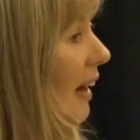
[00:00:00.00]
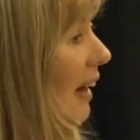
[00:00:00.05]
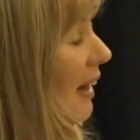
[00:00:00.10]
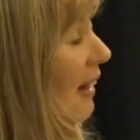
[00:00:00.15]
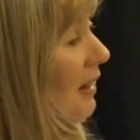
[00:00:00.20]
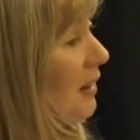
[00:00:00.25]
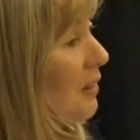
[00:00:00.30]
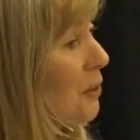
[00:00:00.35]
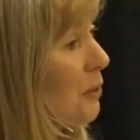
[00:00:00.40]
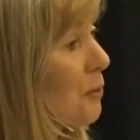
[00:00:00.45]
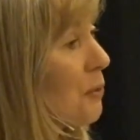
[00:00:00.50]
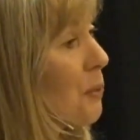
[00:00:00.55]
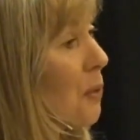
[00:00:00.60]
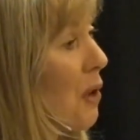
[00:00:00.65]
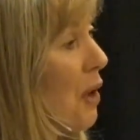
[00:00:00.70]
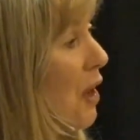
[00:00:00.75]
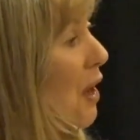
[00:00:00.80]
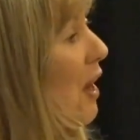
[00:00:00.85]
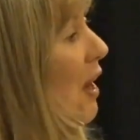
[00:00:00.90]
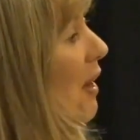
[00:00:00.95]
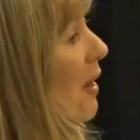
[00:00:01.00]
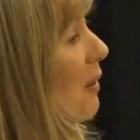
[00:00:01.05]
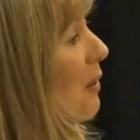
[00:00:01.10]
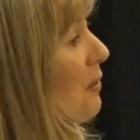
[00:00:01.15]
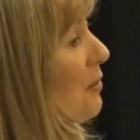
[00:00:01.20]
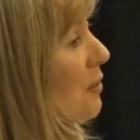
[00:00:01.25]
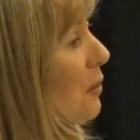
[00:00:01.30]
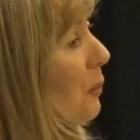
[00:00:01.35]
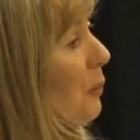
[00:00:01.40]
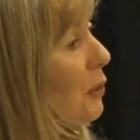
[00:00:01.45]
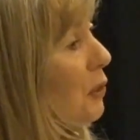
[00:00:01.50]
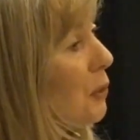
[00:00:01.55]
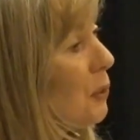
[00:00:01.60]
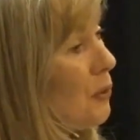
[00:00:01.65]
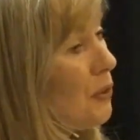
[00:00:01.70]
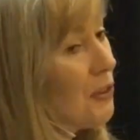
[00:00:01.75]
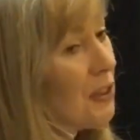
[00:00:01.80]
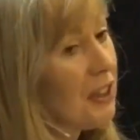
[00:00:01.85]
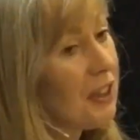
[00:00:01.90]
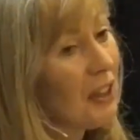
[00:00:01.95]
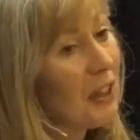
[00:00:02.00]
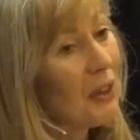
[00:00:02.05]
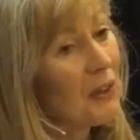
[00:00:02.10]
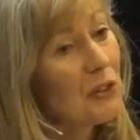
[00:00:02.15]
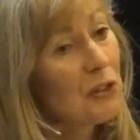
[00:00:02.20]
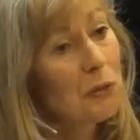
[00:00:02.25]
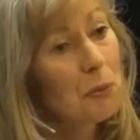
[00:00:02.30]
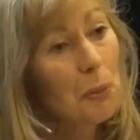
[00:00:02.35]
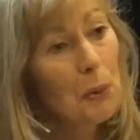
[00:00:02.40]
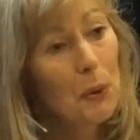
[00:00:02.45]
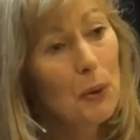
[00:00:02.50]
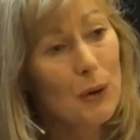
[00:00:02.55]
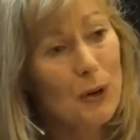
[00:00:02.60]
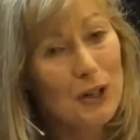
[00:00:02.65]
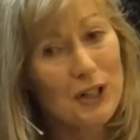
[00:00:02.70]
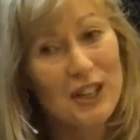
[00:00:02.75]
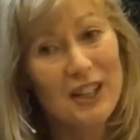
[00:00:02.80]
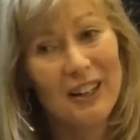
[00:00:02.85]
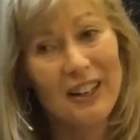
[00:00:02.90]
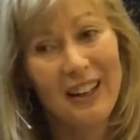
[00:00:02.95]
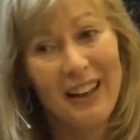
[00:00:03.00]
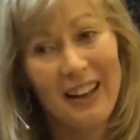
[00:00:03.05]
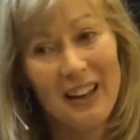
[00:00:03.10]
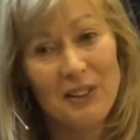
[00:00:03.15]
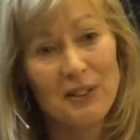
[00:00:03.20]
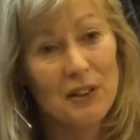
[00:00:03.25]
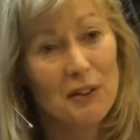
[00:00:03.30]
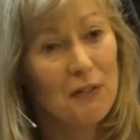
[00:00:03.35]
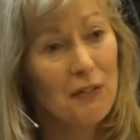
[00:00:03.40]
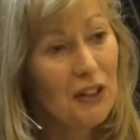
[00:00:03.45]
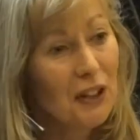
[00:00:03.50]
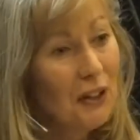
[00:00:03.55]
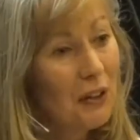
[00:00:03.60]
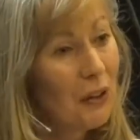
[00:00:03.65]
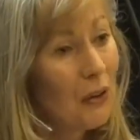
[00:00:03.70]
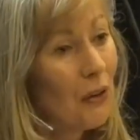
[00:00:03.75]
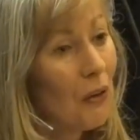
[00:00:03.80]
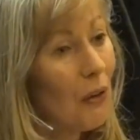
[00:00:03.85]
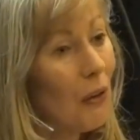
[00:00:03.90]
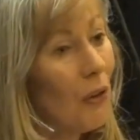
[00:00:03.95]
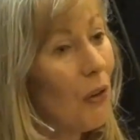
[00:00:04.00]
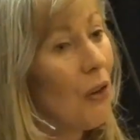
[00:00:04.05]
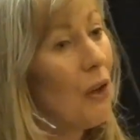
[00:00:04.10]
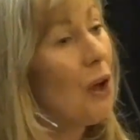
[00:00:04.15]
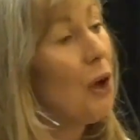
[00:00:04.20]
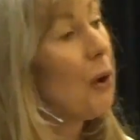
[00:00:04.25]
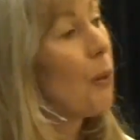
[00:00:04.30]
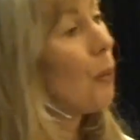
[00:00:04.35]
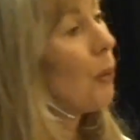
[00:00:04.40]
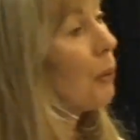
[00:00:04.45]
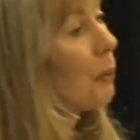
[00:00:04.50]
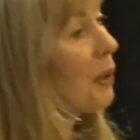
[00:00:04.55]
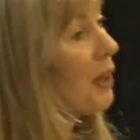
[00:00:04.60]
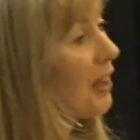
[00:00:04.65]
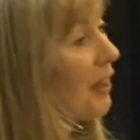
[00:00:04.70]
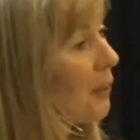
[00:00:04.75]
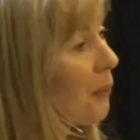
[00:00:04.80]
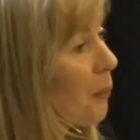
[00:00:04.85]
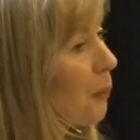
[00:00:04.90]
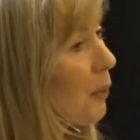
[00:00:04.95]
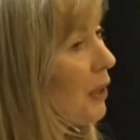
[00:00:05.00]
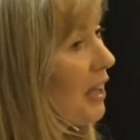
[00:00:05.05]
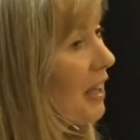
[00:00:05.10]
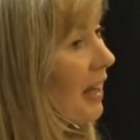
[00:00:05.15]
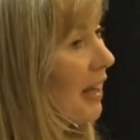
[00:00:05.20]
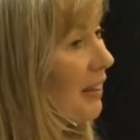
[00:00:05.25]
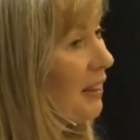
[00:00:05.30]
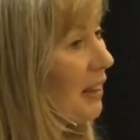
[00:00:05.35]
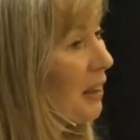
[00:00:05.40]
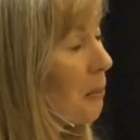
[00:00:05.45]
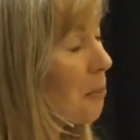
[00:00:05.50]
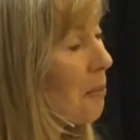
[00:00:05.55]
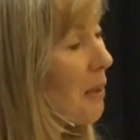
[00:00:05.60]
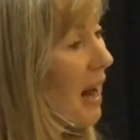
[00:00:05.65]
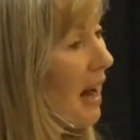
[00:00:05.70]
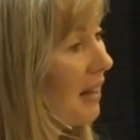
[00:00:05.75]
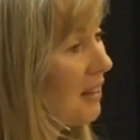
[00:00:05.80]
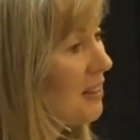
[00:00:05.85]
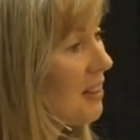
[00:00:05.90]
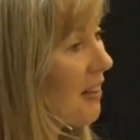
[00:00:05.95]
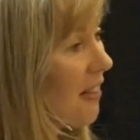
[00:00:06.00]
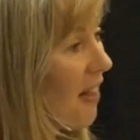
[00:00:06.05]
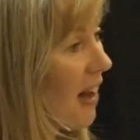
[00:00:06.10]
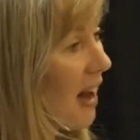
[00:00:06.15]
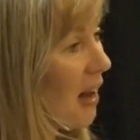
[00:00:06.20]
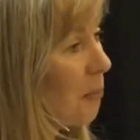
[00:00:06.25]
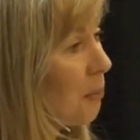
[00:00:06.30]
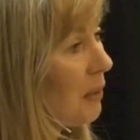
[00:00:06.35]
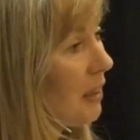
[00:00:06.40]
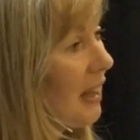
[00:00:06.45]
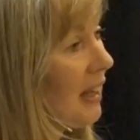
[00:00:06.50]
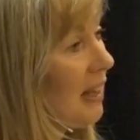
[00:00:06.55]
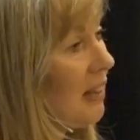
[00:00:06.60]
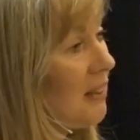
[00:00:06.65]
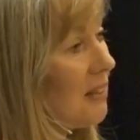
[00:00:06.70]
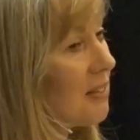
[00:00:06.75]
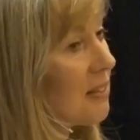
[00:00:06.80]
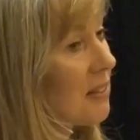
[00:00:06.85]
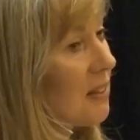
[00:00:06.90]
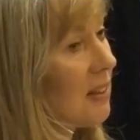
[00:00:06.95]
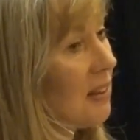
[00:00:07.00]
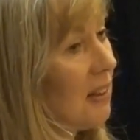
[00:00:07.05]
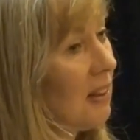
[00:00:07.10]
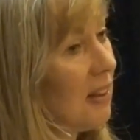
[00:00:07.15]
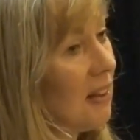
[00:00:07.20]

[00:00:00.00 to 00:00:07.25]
And so using sport as a vehicle where we, we can come back to that place.